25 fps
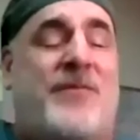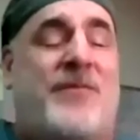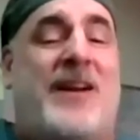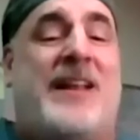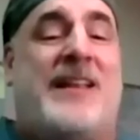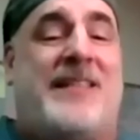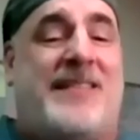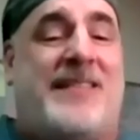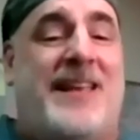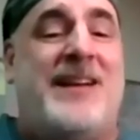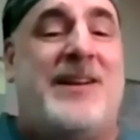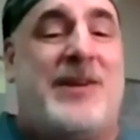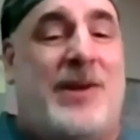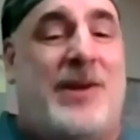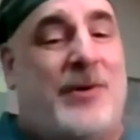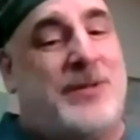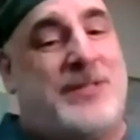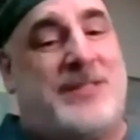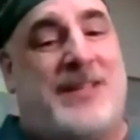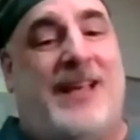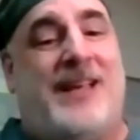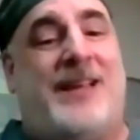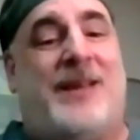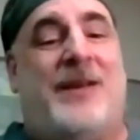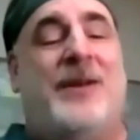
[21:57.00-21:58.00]
funny thing, though,
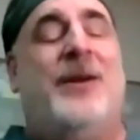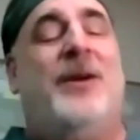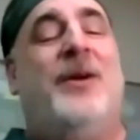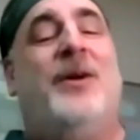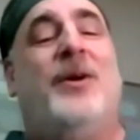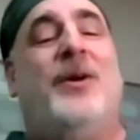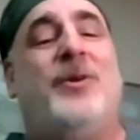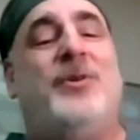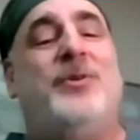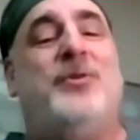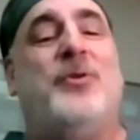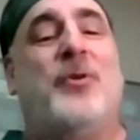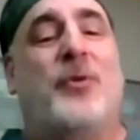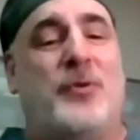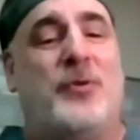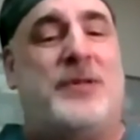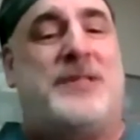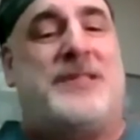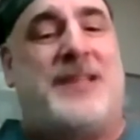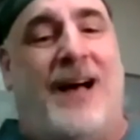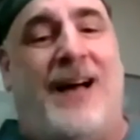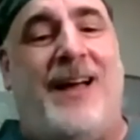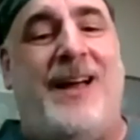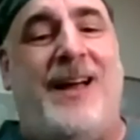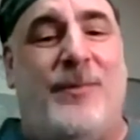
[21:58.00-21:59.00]
is like your
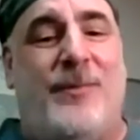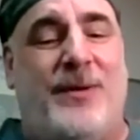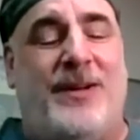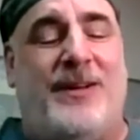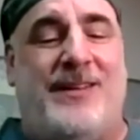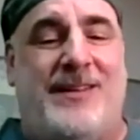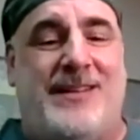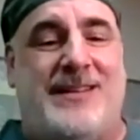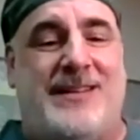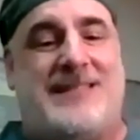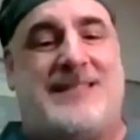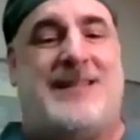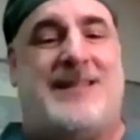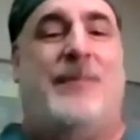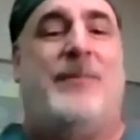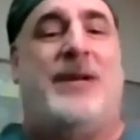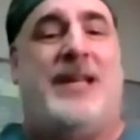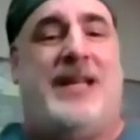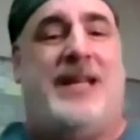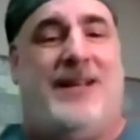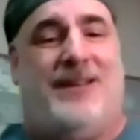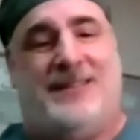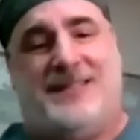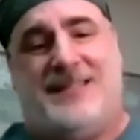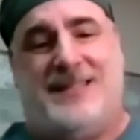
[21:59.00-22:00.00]
retirement is
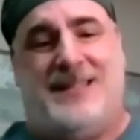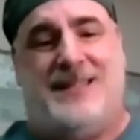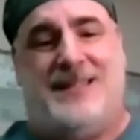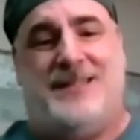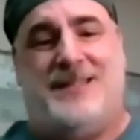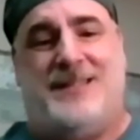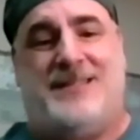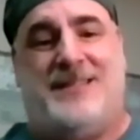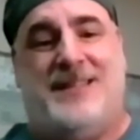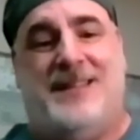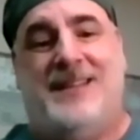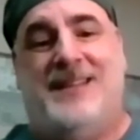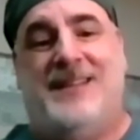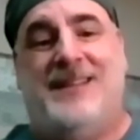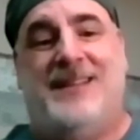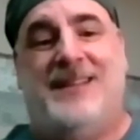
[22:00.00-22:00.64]
somebody else's